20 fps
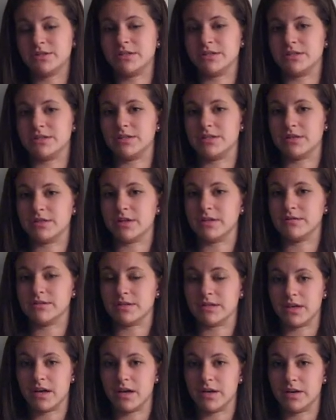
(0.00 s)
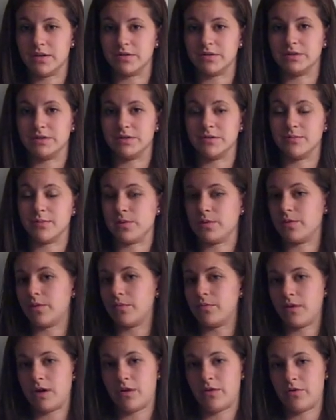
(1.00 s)
she still gives slot notes to both
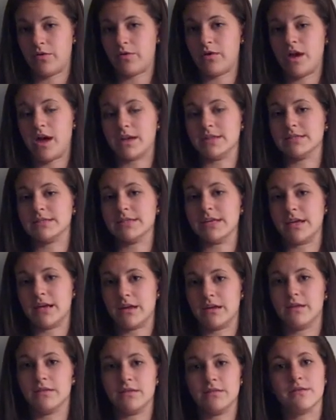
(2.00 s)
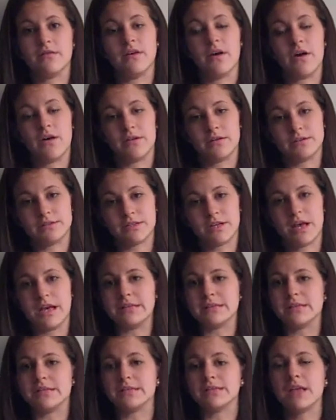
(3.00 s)
her regular class and the honors
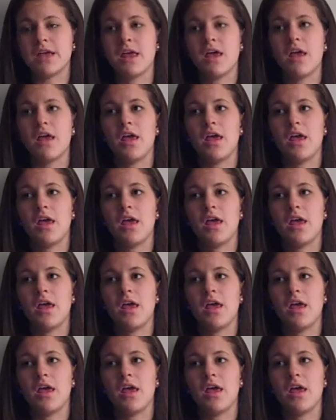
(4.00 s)
classes.